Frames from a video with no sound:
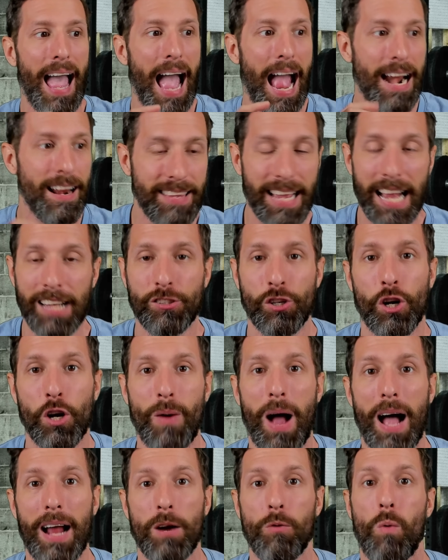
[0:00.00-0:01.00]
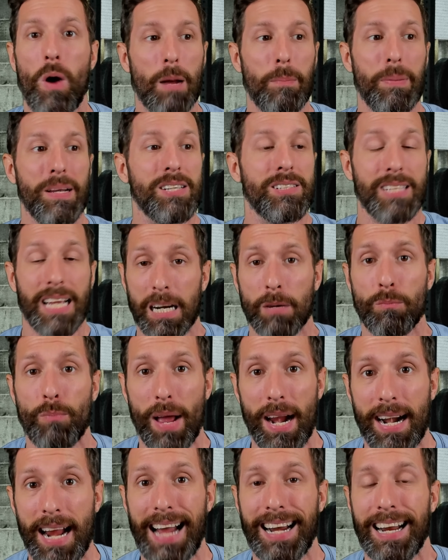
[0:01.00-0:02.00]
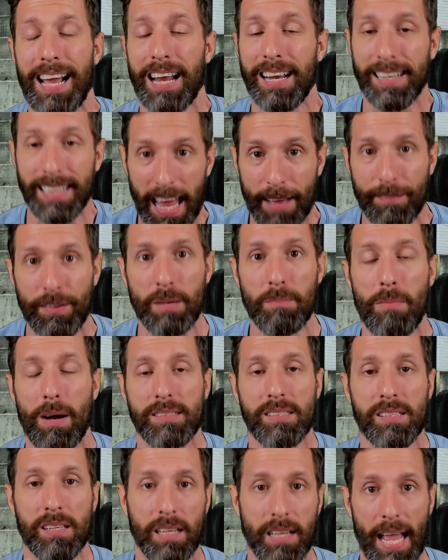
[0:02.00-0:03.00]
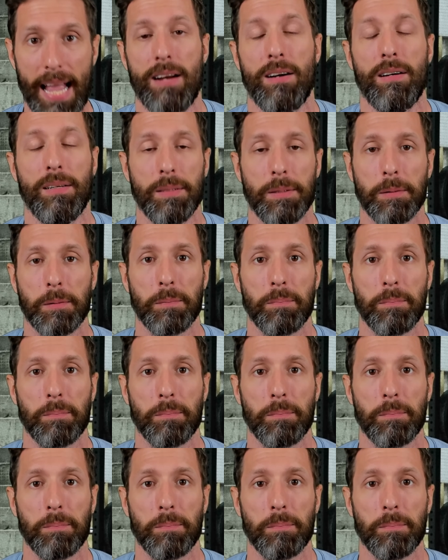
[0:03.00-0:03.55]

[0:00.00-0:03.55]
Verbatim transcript: and then turn around and want to be celebrated at 11 months later?